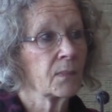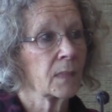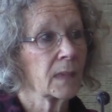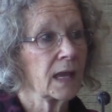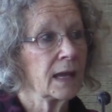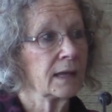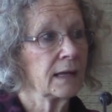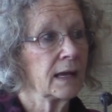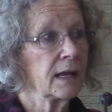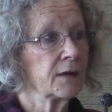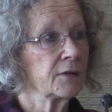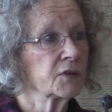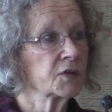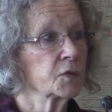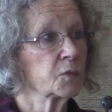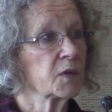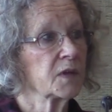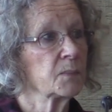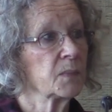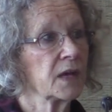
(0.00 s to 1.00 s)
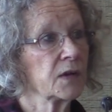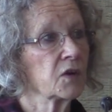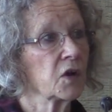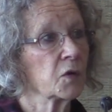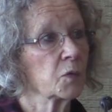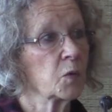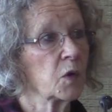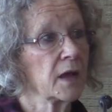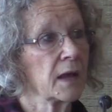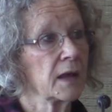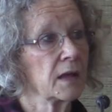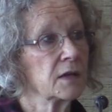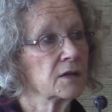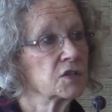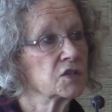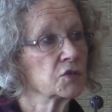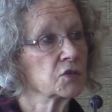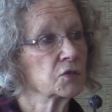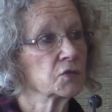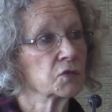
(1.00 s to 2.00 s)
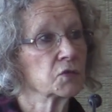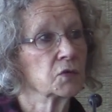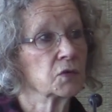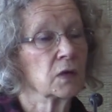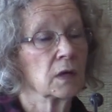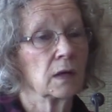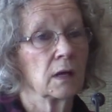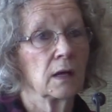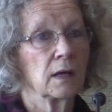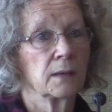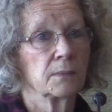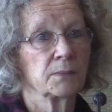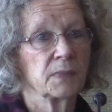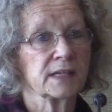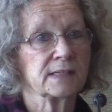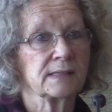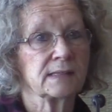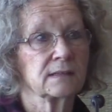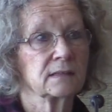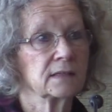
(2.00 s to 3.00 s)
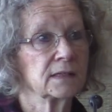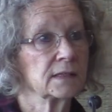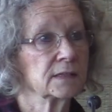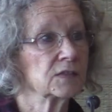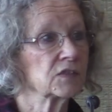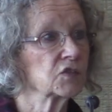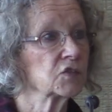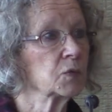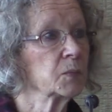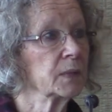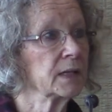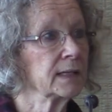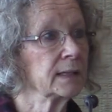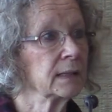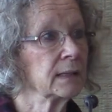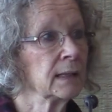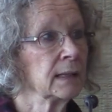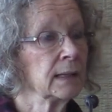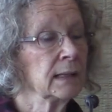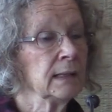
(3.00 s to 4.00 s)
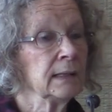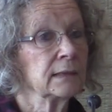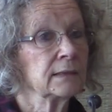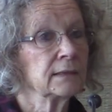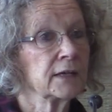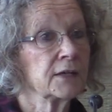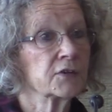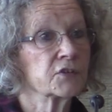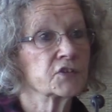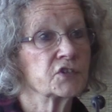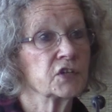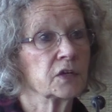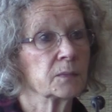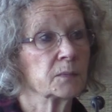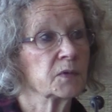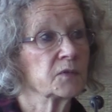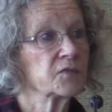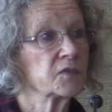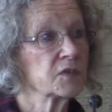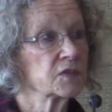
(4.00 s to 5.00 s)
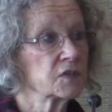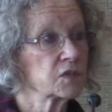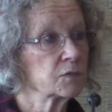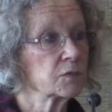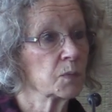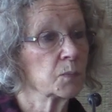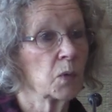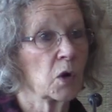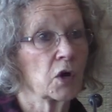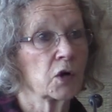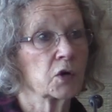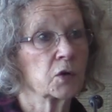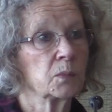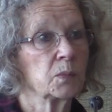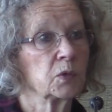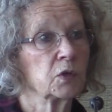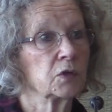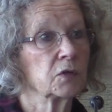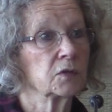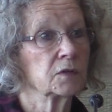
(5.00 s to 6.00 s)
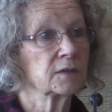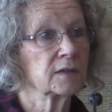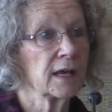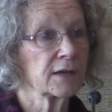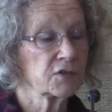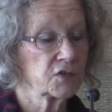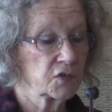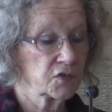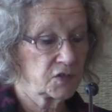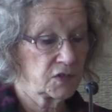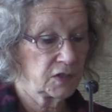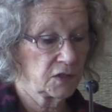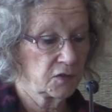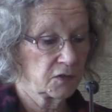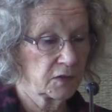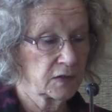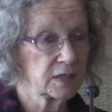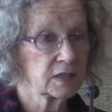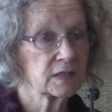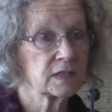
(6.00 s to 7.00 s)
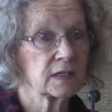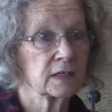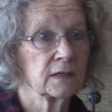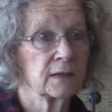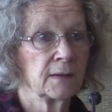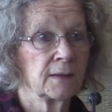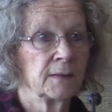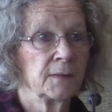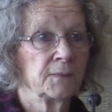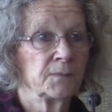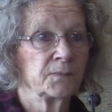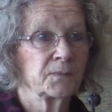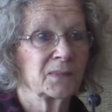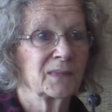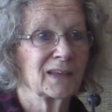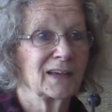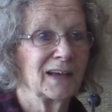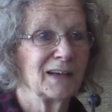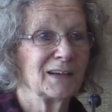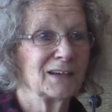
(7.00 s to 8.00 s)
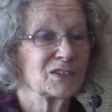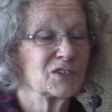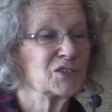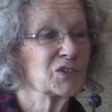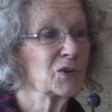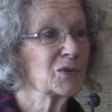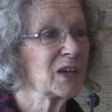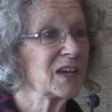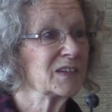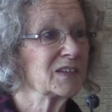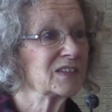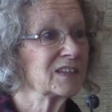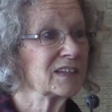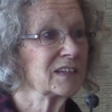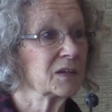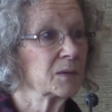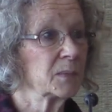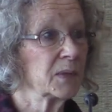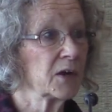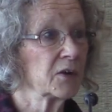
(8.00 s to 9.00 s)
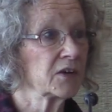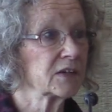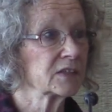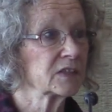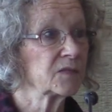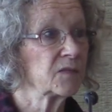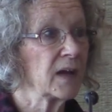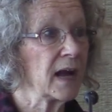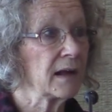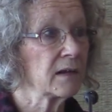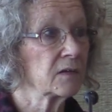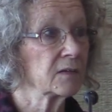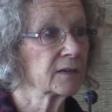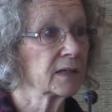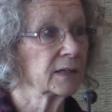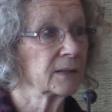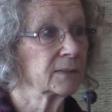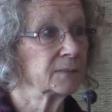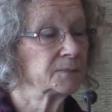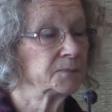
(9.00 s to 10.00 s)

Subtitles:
and how did we make our way to basically assuming leadership of this remarkable lecture series showcasing emeritus faculty.